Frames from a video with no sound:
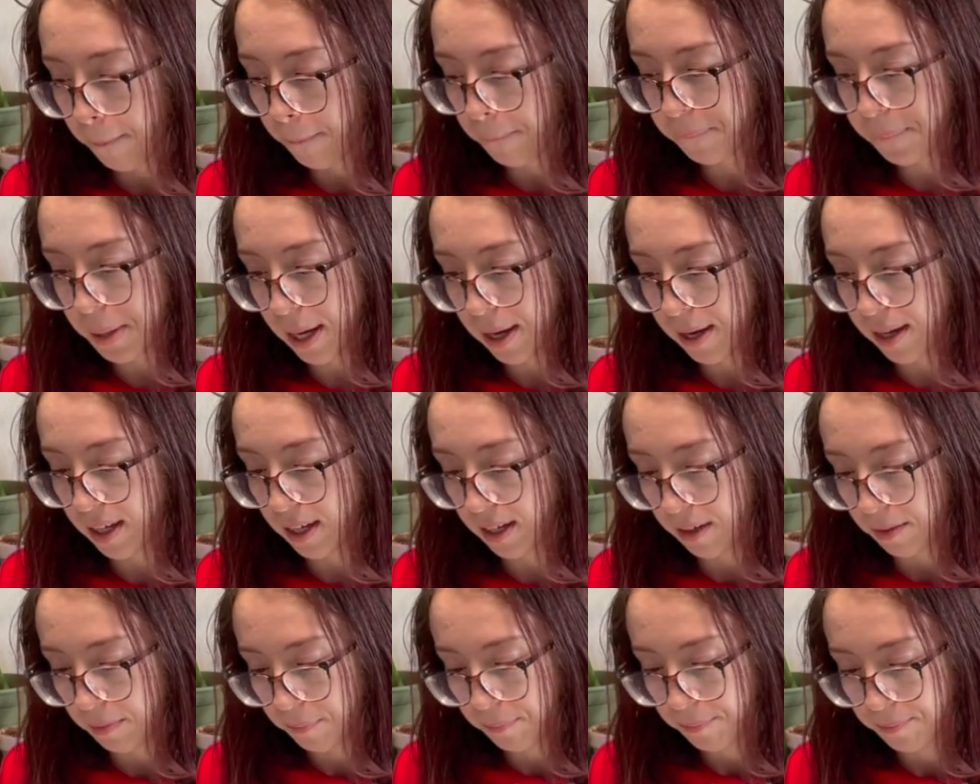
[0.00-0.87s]

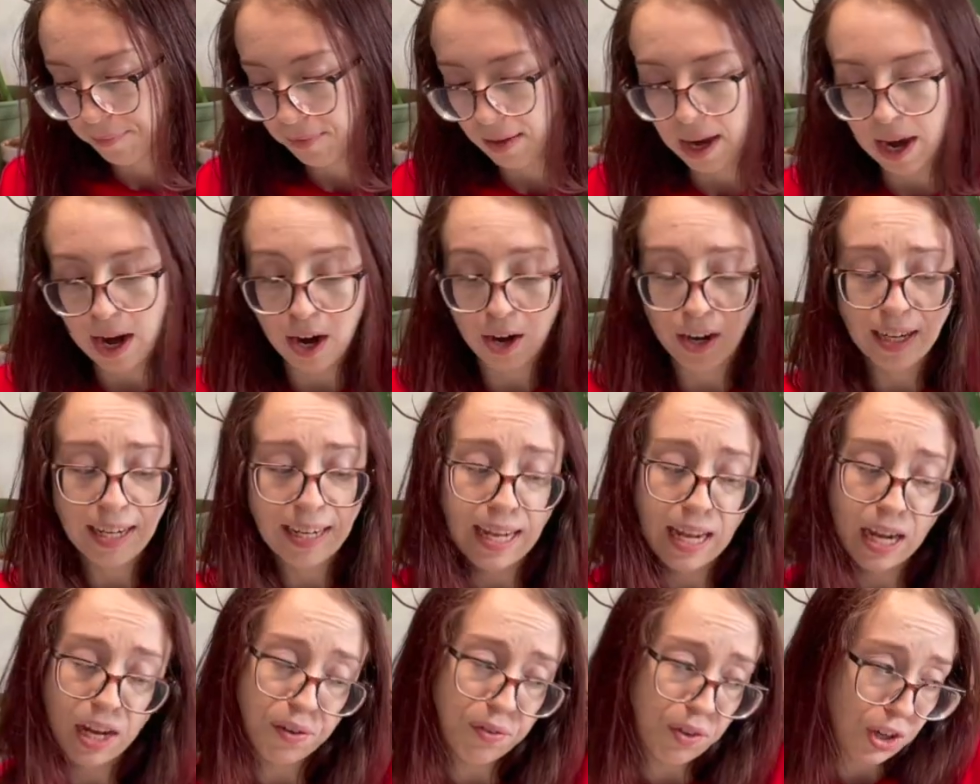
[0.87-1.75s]
but I already
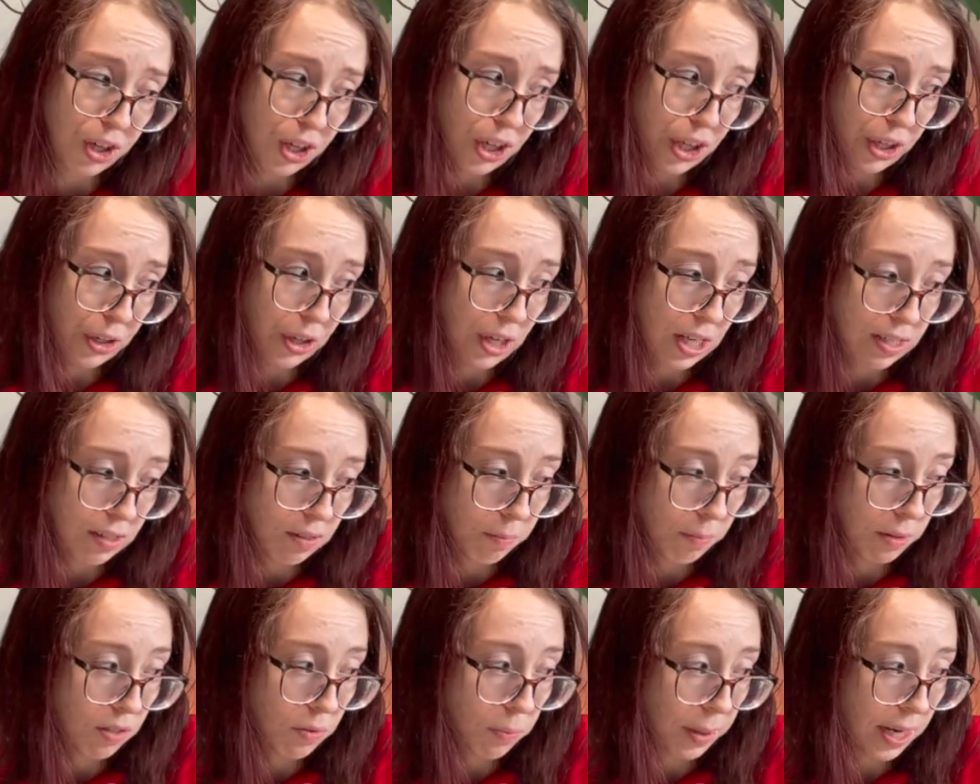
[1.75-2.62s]
gave her her
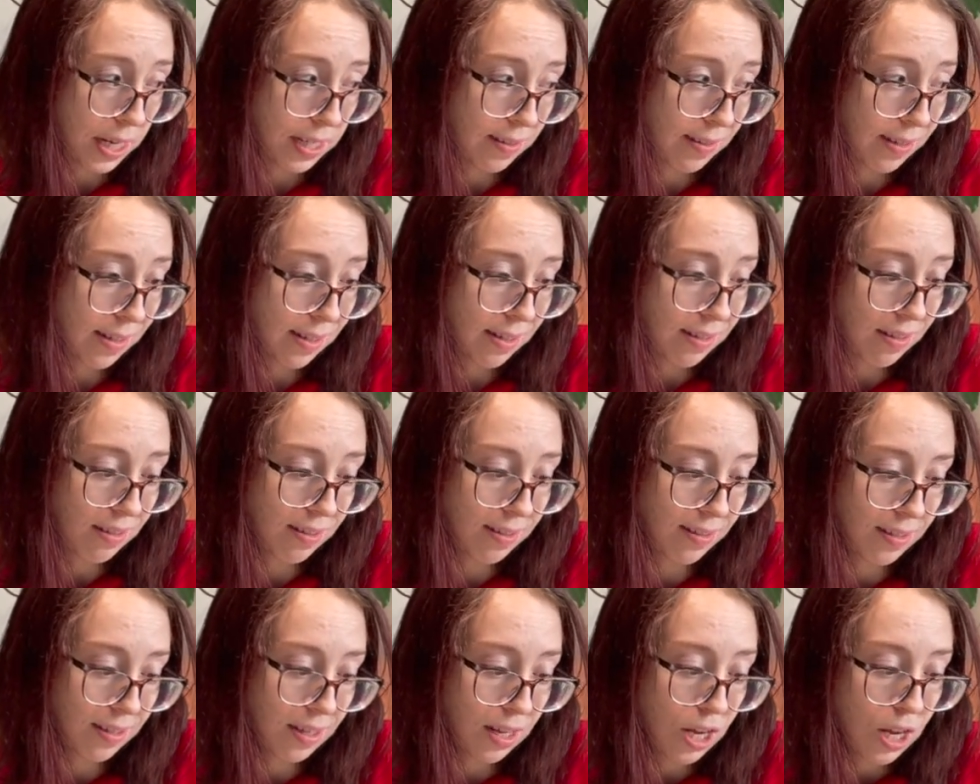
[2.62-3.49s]
Christmas
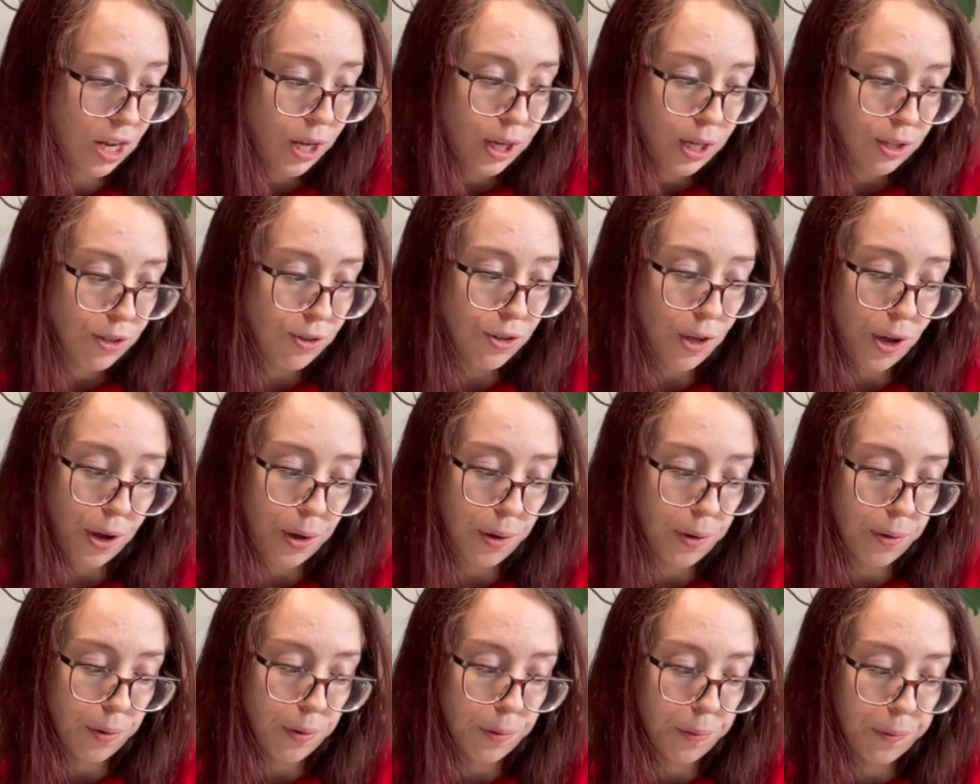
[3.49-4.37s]
presents,
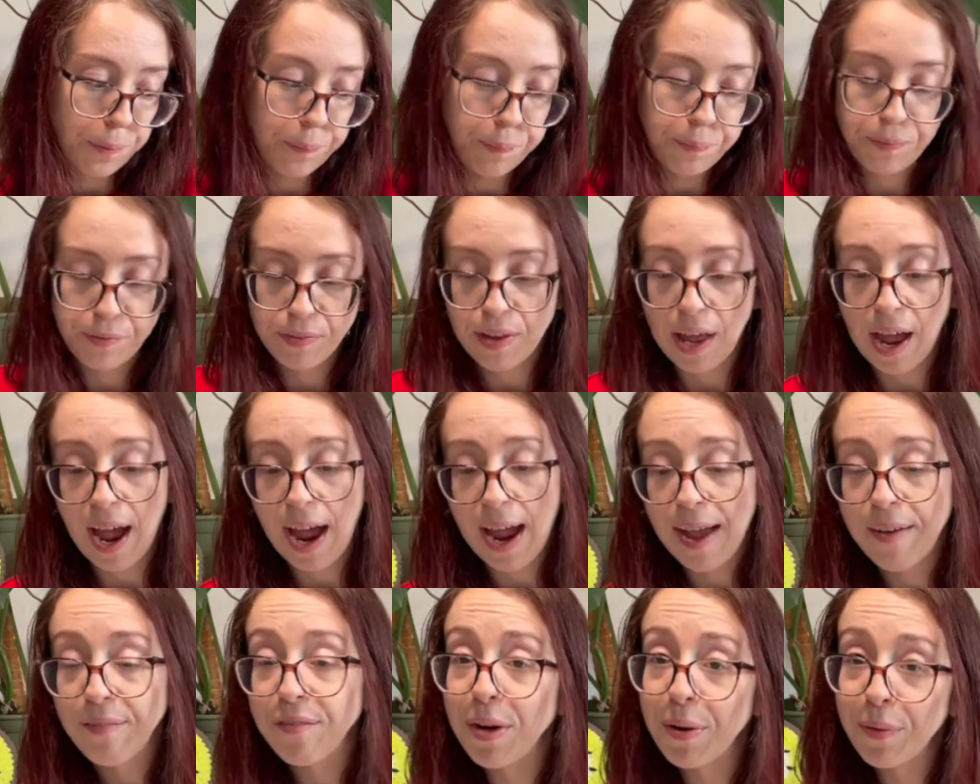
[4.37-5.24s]
so I
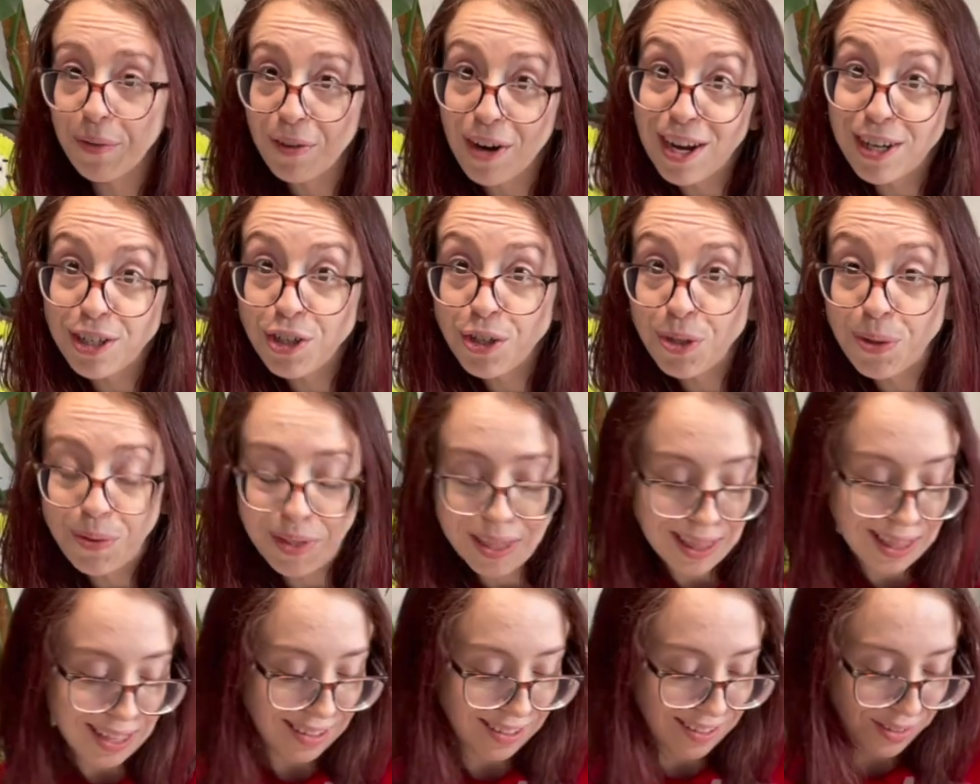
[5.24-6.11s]
have no rush with
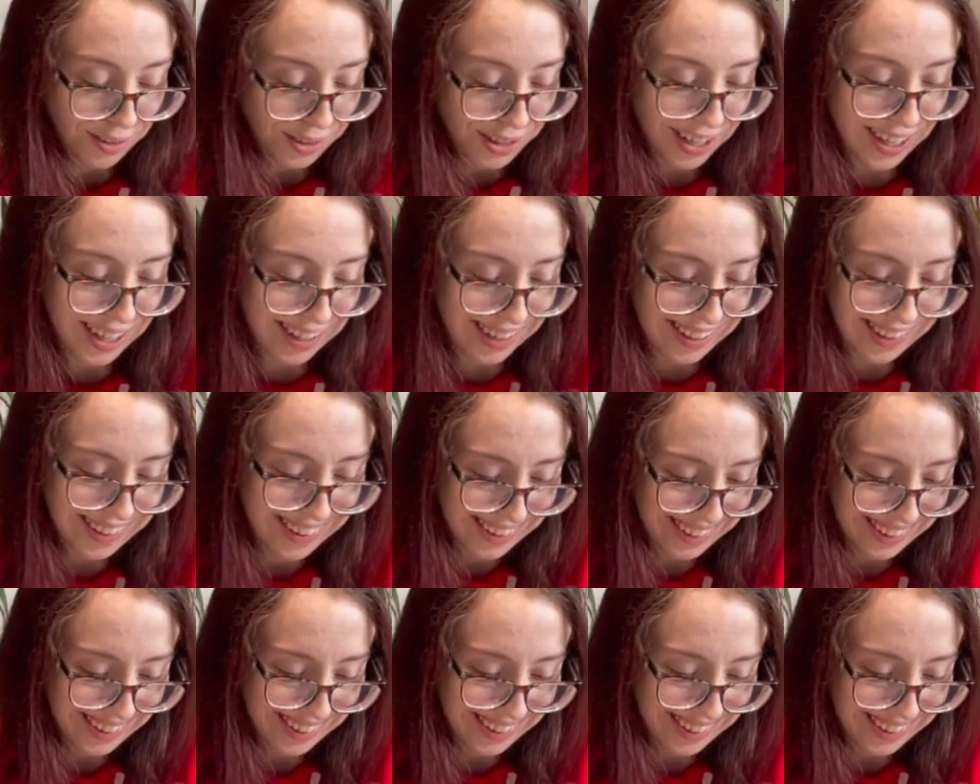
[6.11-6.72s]
this one.